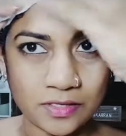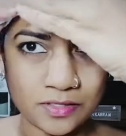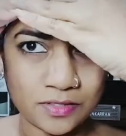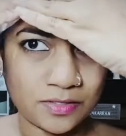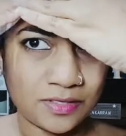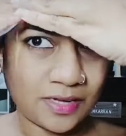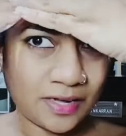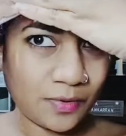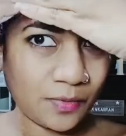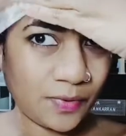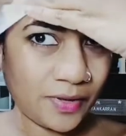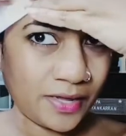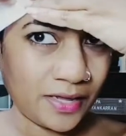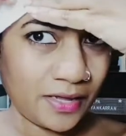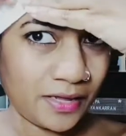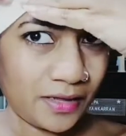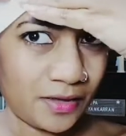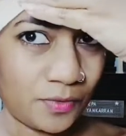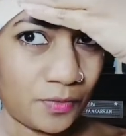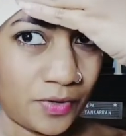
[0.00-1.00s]
So that
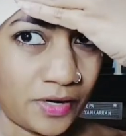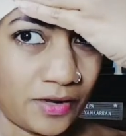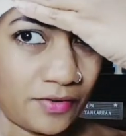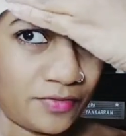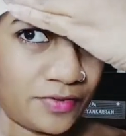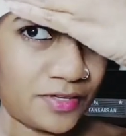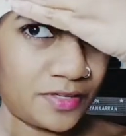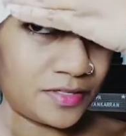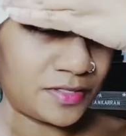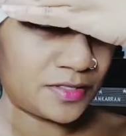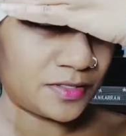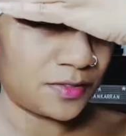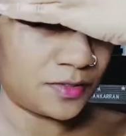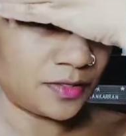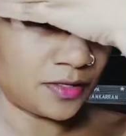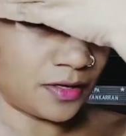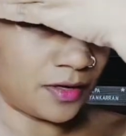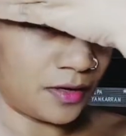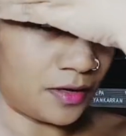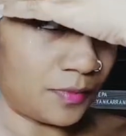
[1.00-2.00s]
way whatever is
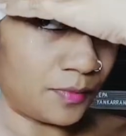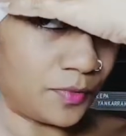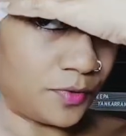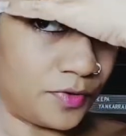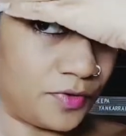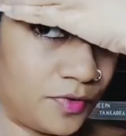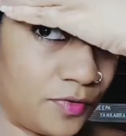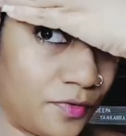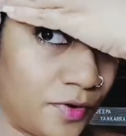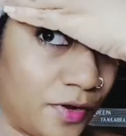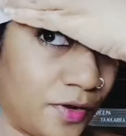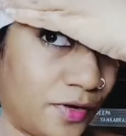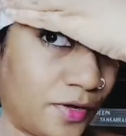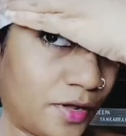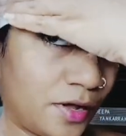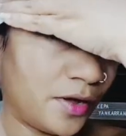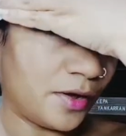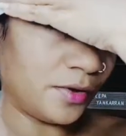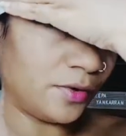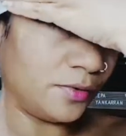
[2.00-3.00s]
going to run
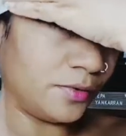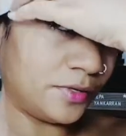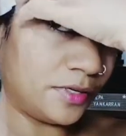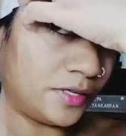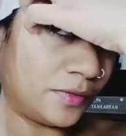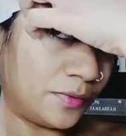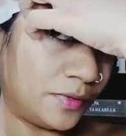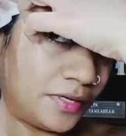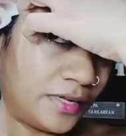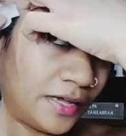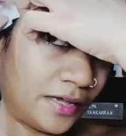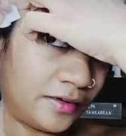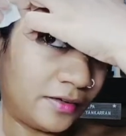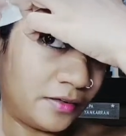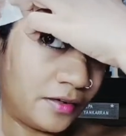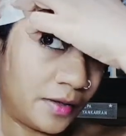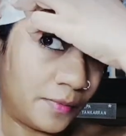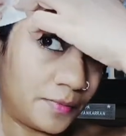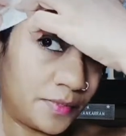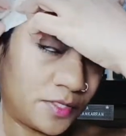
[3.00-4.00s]
down, it would kind
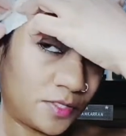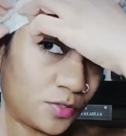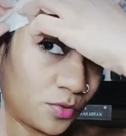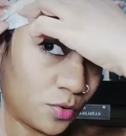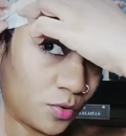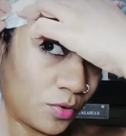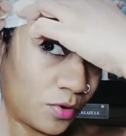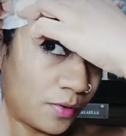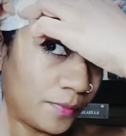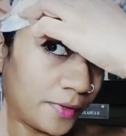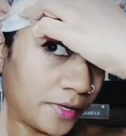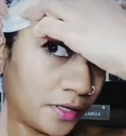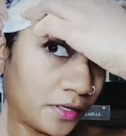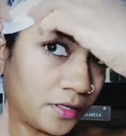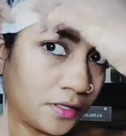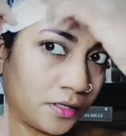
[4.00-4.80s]
of absorb